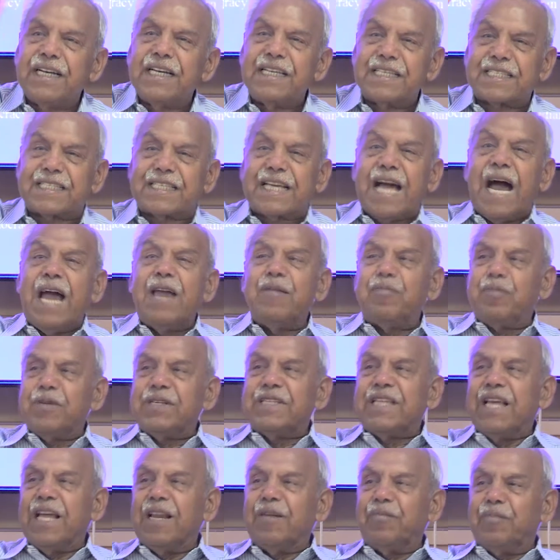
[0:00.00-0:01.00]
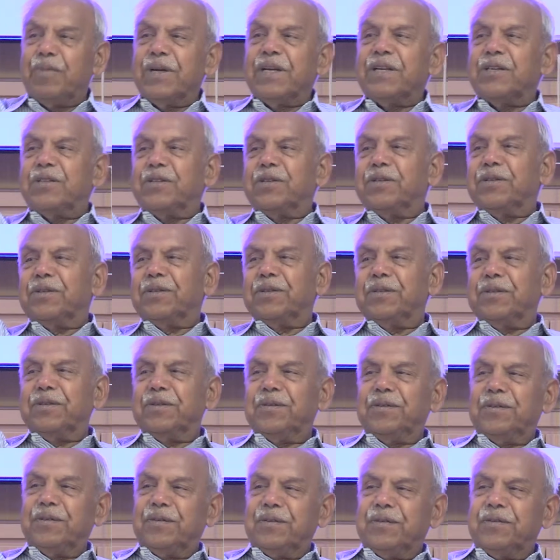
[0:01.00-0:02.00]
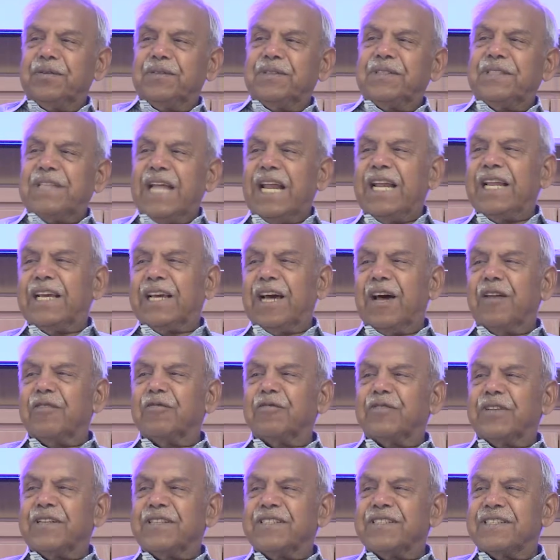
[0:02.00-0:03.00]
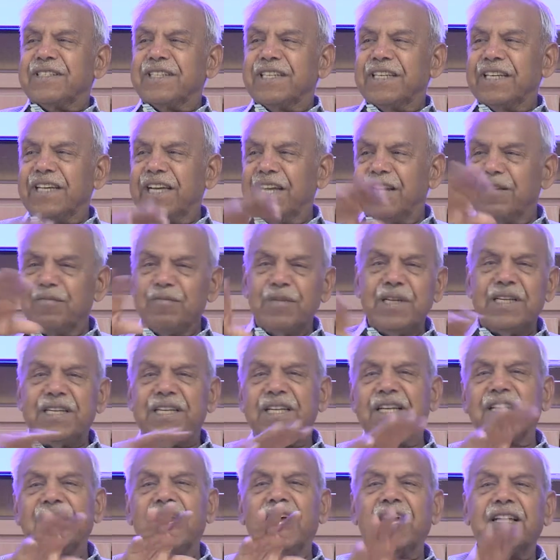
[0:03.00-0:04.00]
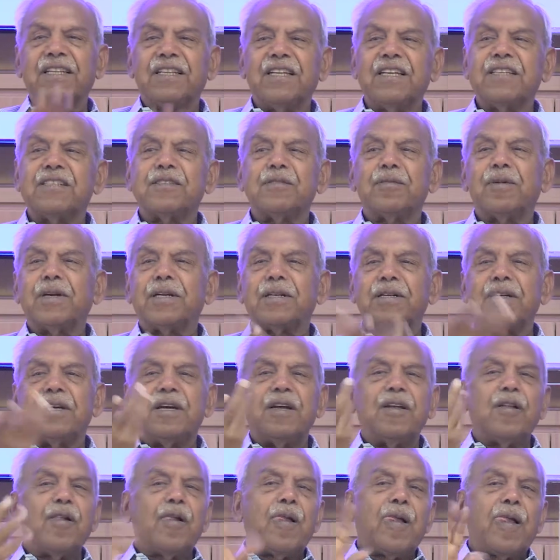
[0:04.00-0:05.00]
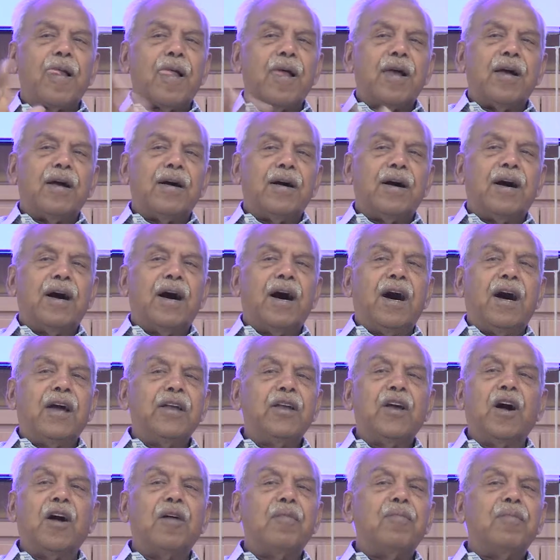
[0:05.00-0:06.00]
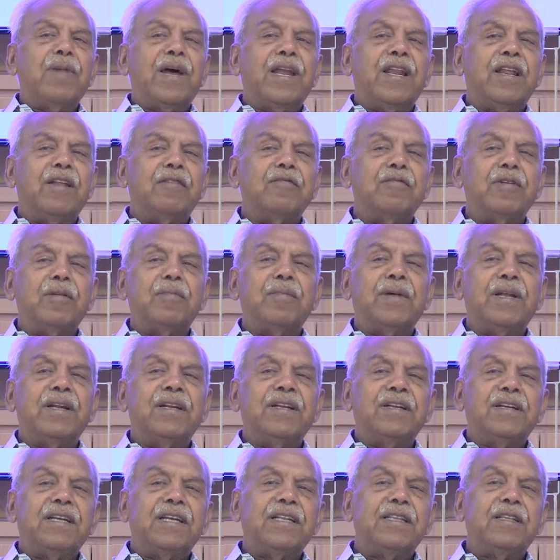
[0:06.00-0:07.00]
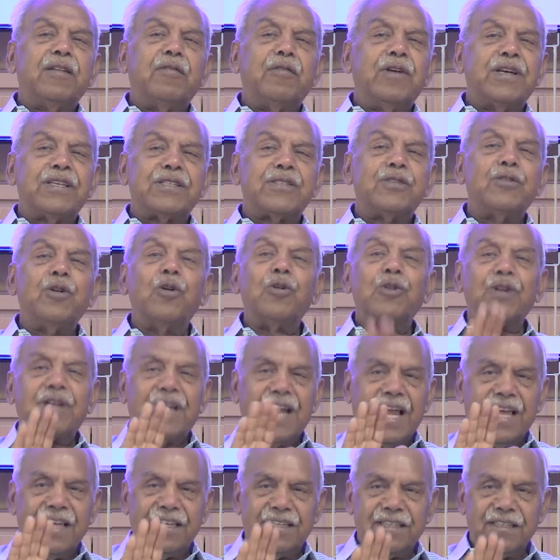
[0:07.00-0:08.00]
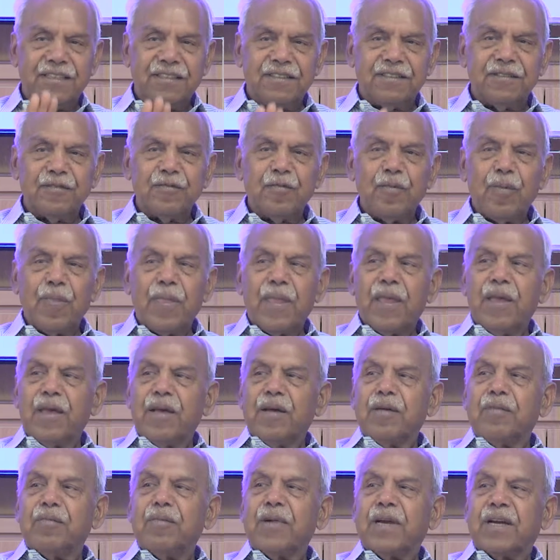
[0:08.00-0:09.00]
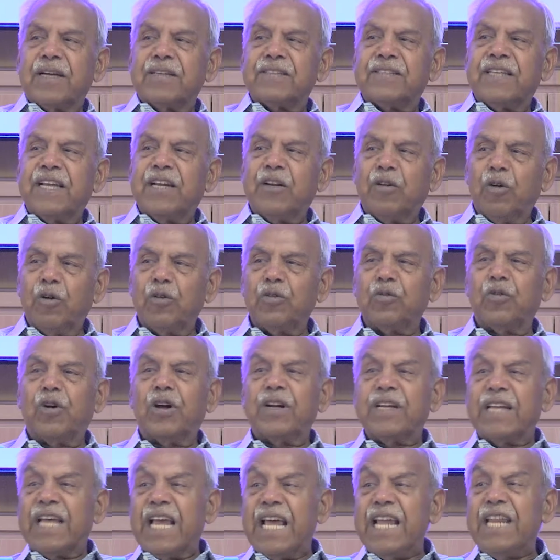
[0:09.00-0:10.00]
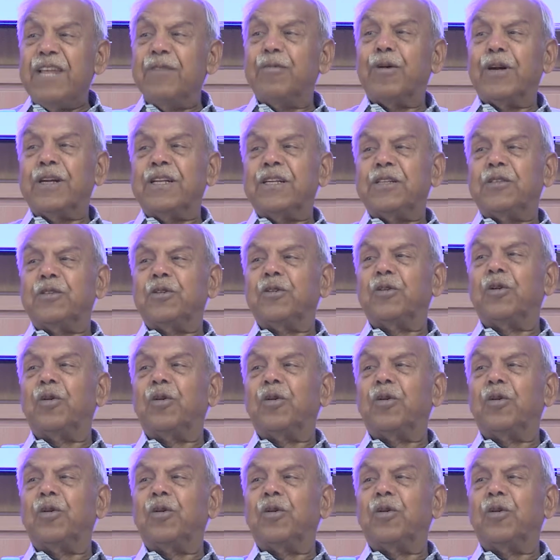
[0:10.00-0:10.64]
Skype is helping to teleconferencing and meeting like this, but young men and women in the West don't like it because they don't want anybody to